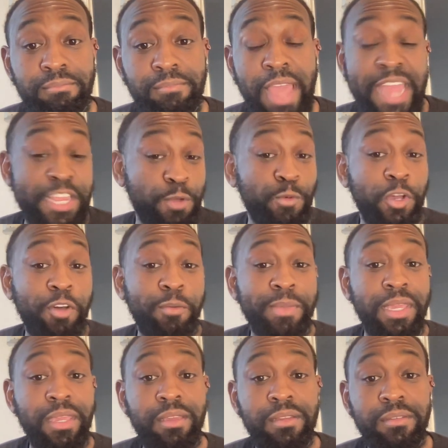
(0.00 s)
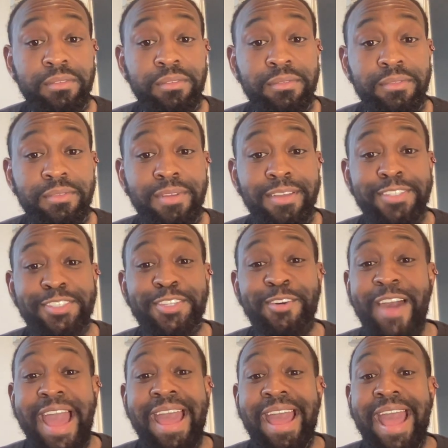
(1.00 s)
And it will be.
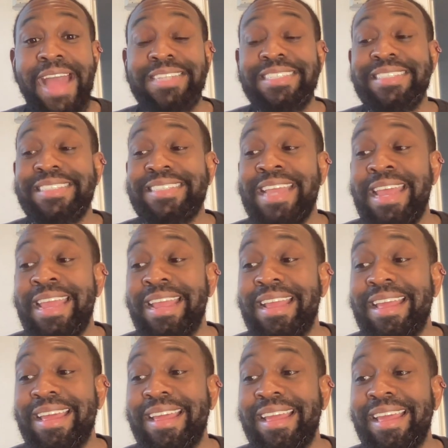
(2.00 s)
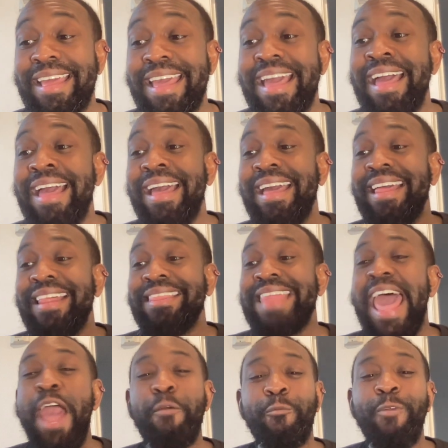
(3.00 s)
So I just think
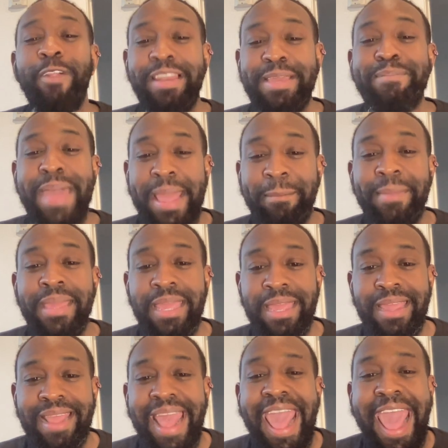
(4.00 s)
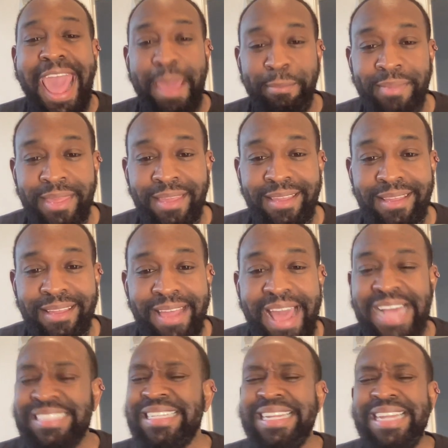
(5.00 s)
that really made me happy.
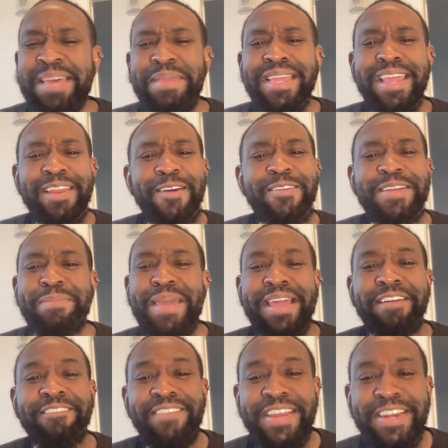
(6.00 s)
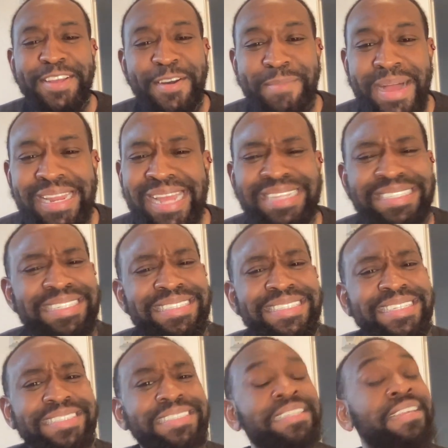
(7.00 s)
I said, let me get on and make a video about it. Like,
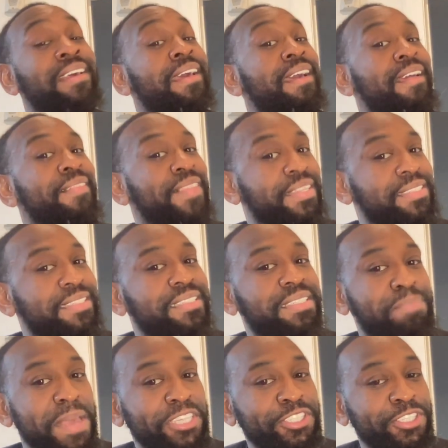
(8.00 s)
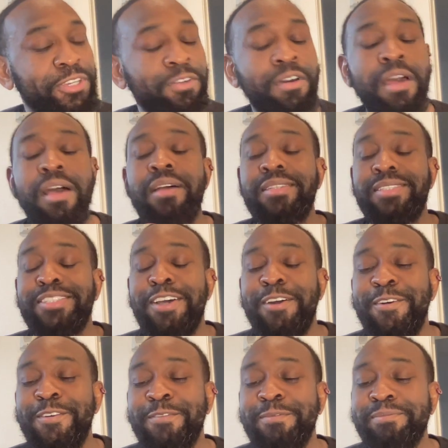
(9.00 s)
this is special.
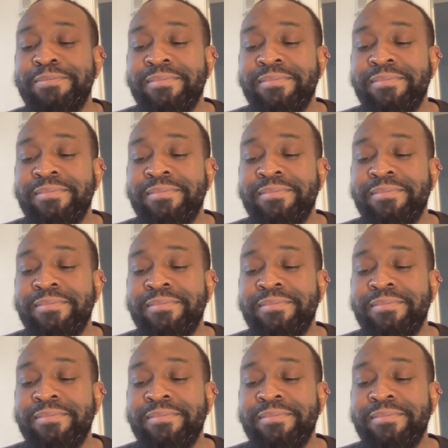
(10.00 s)
So